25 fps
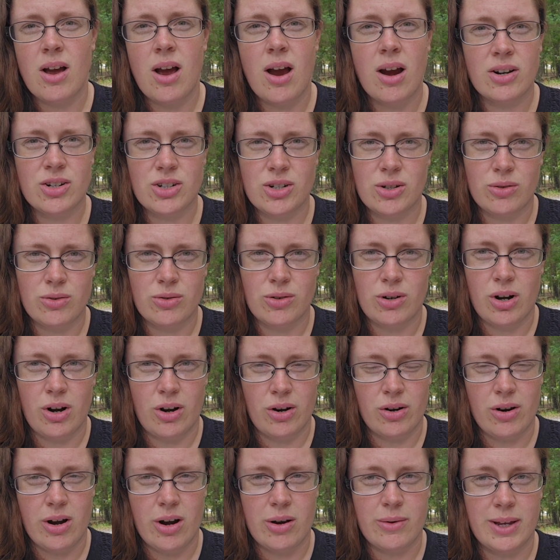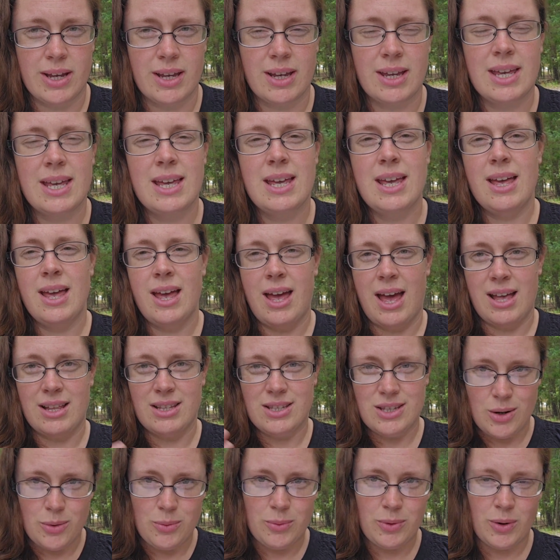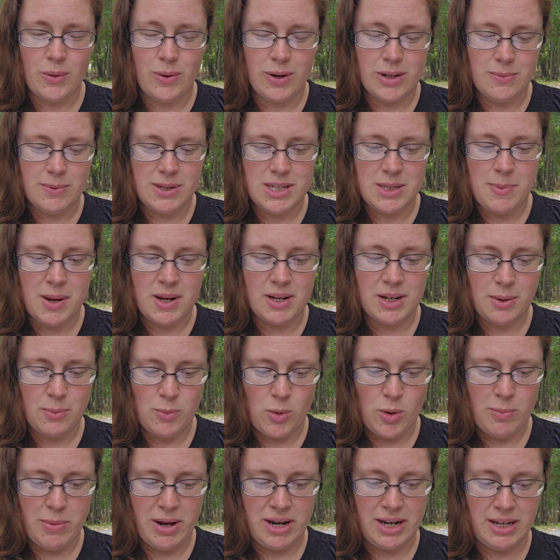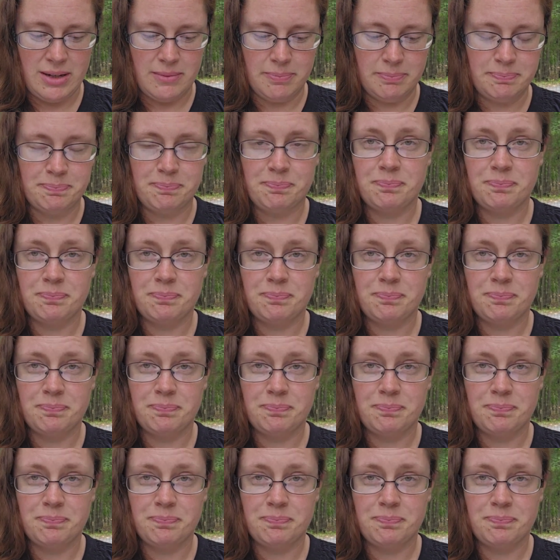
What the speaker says: our children are growing, and so we're going to be spending more money